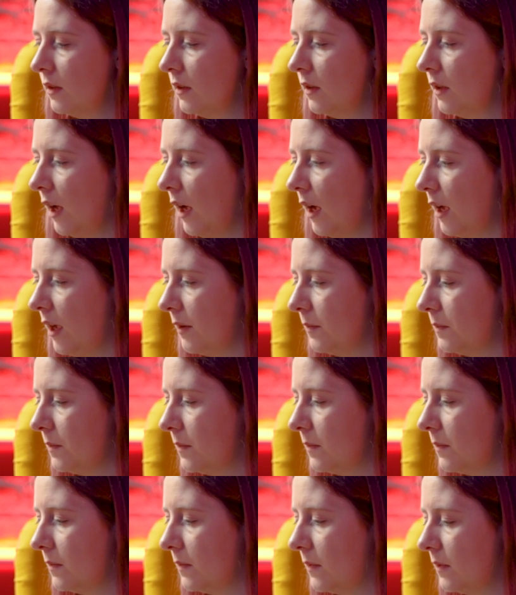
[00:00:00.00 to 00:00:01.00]

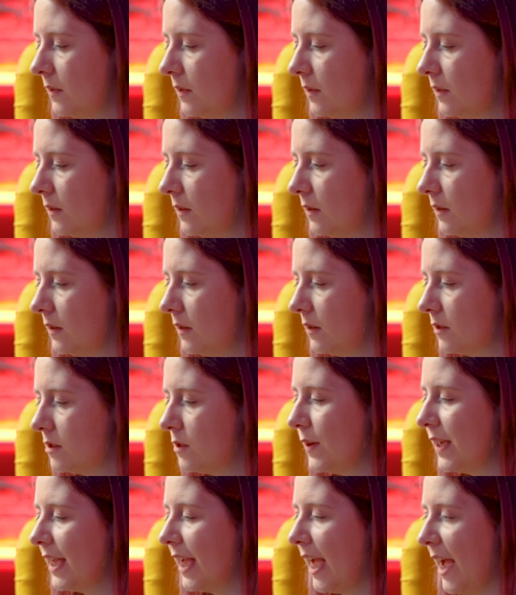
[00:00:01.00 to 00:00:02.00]

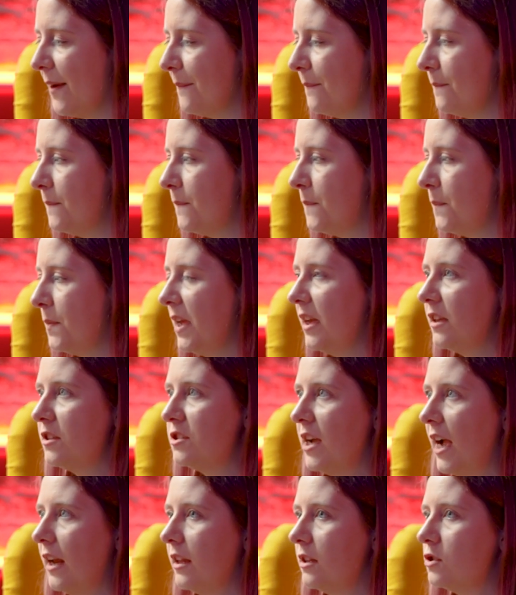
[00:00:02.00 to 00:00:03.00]
So it can be a
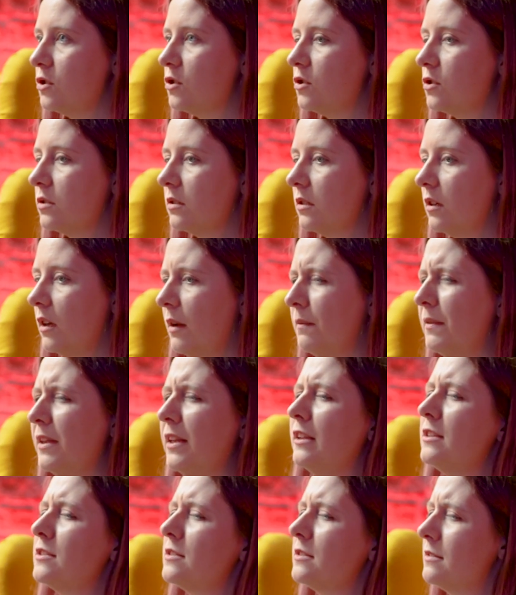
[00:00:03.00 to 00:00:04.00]
challenge.
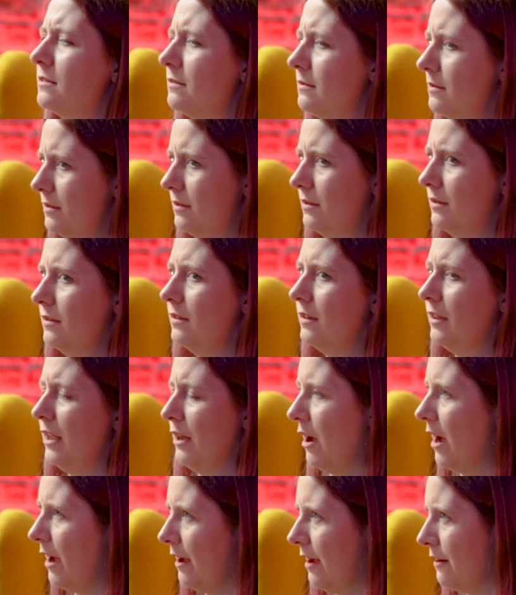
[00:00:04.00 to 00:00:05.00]
It's.
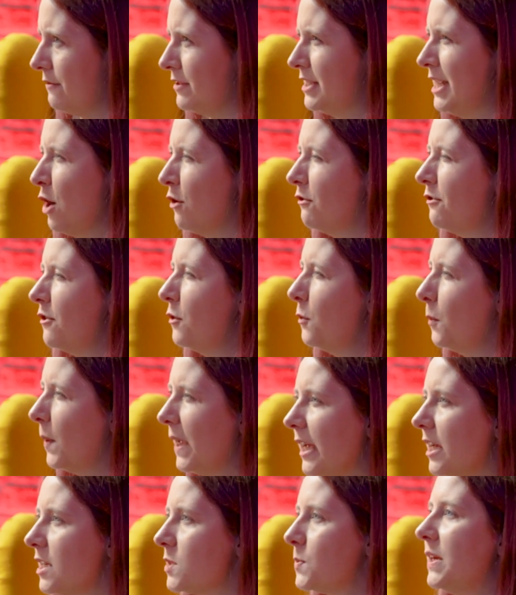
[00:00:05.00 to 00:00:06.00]
I have a day off in the
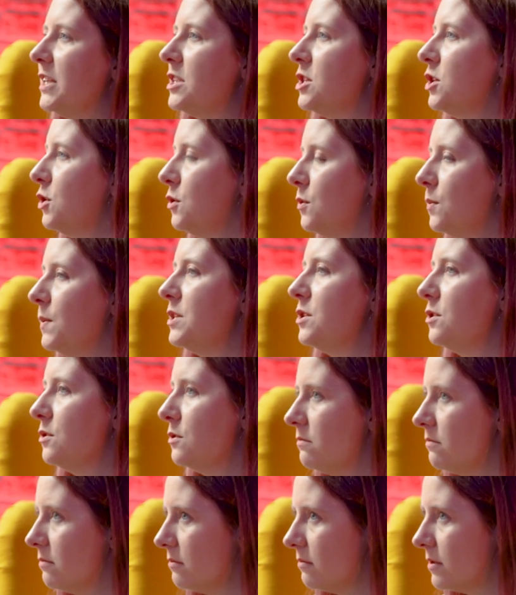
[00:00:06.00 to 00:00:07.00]
week because we
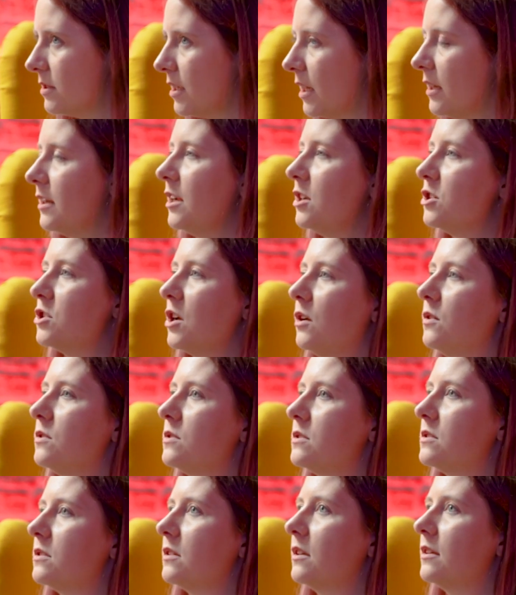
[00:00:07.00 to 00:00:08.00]
do Sunday
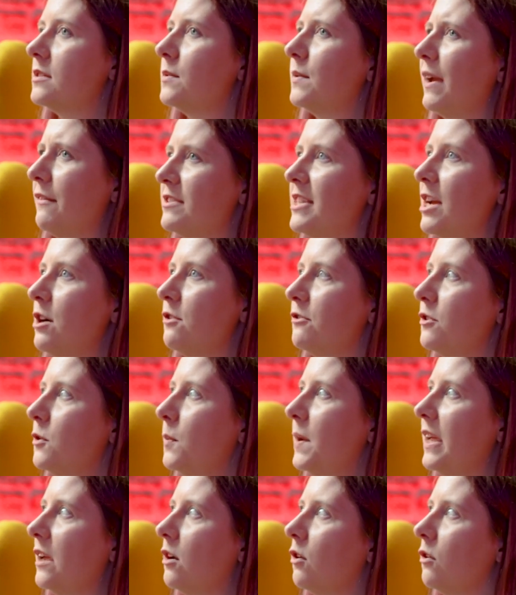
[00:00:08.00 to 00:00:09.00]
shows. So we have a day off in the
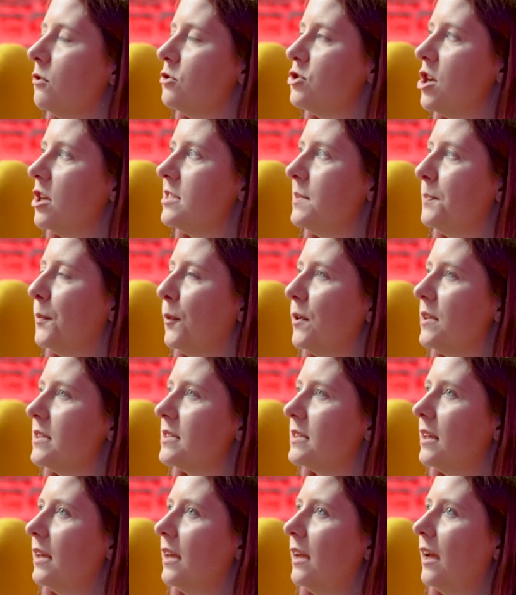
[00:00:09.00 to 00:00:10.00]
week on Jersey
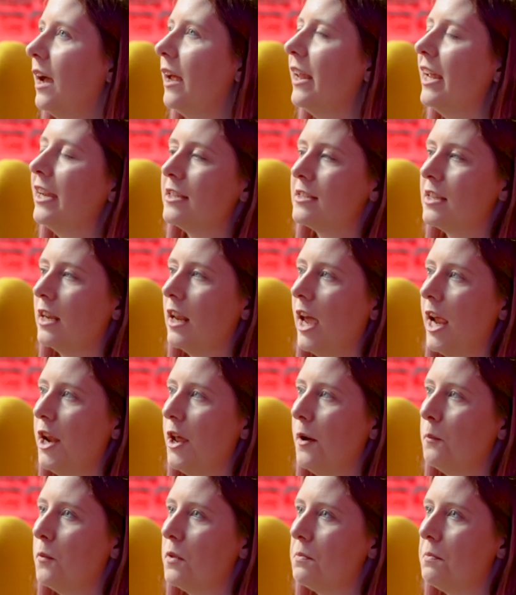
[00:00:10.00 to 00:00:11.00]
Boys, and that doesn't line
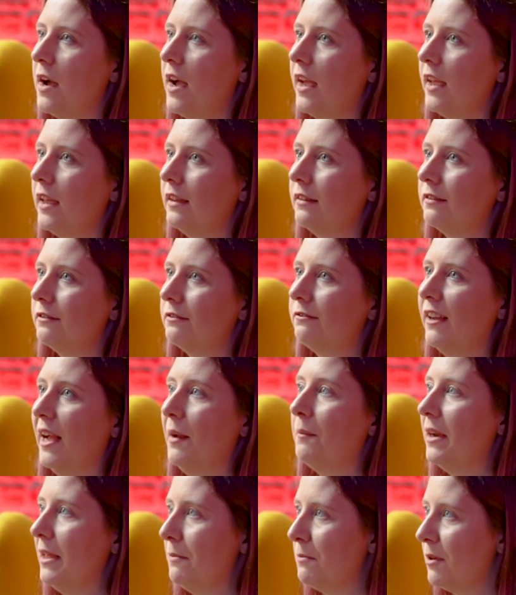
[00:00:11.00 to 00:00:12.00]
up with my
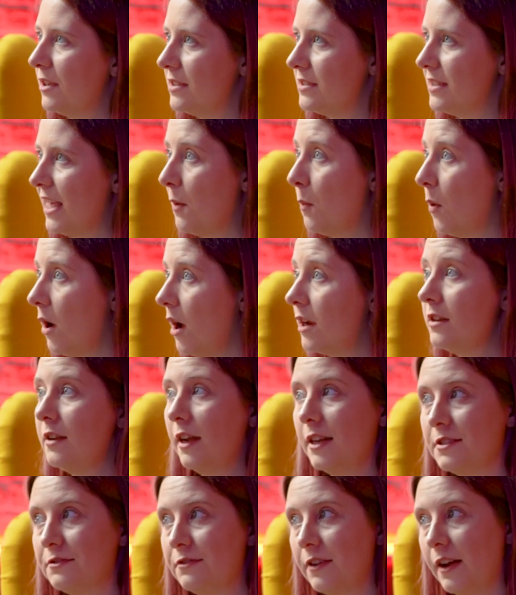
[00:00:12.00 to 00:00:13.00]
family because they work
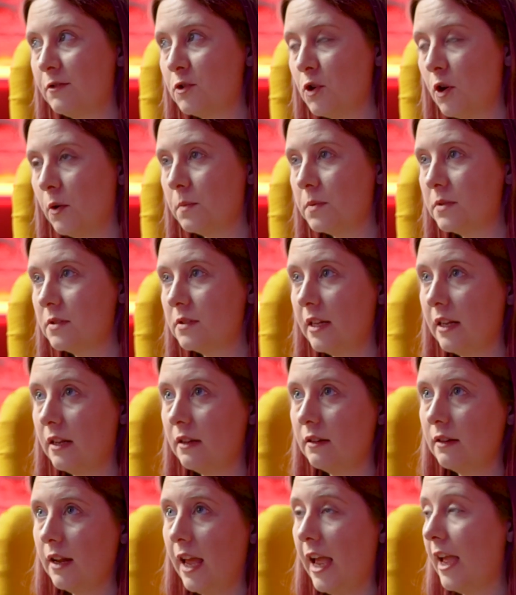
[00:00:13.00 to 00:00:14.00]
9 to 5 jobs
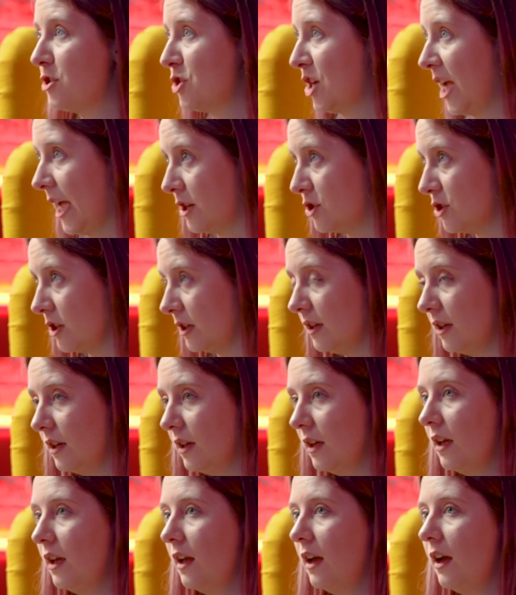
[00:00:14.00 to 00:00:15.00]
in education.
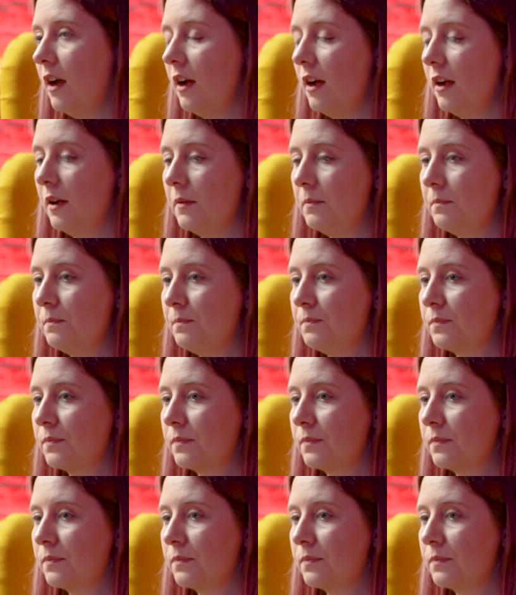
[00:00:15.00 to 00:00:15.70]
And